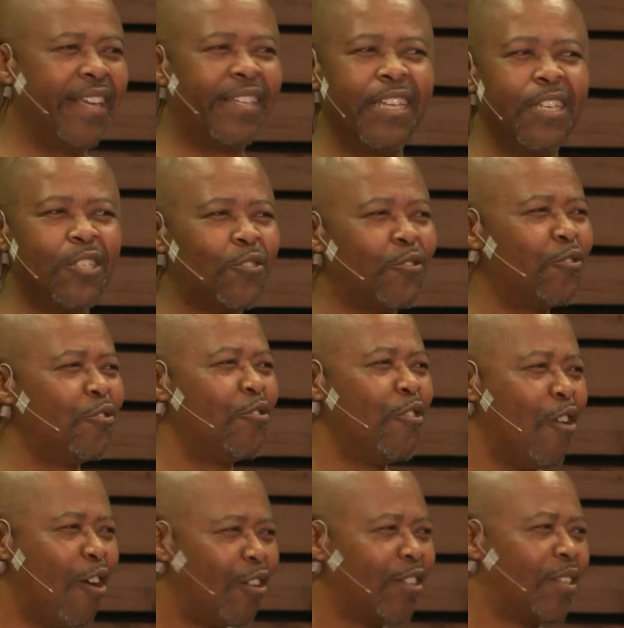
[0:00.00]
is
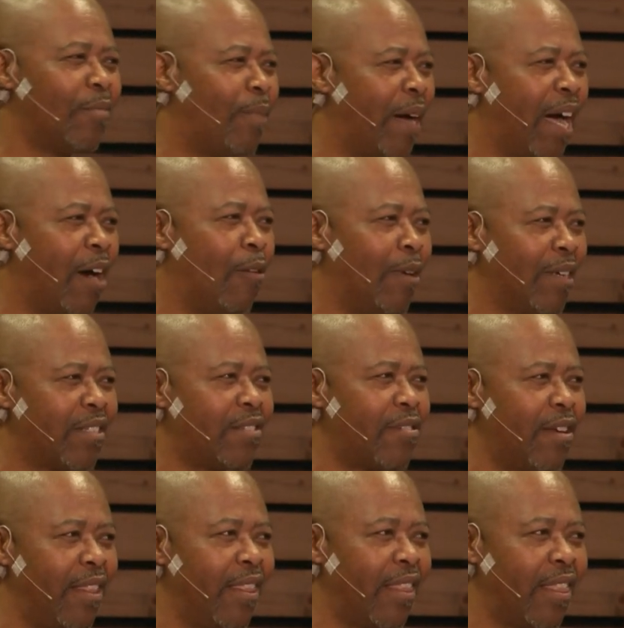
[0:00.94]
not by our
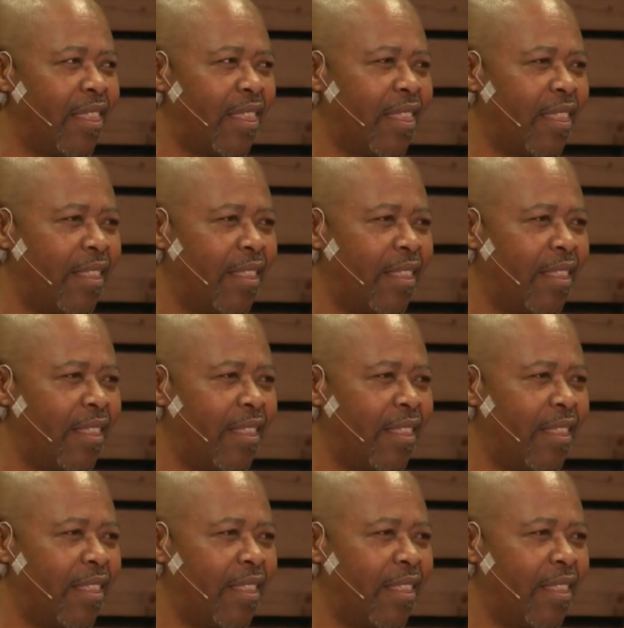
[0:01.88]
strength.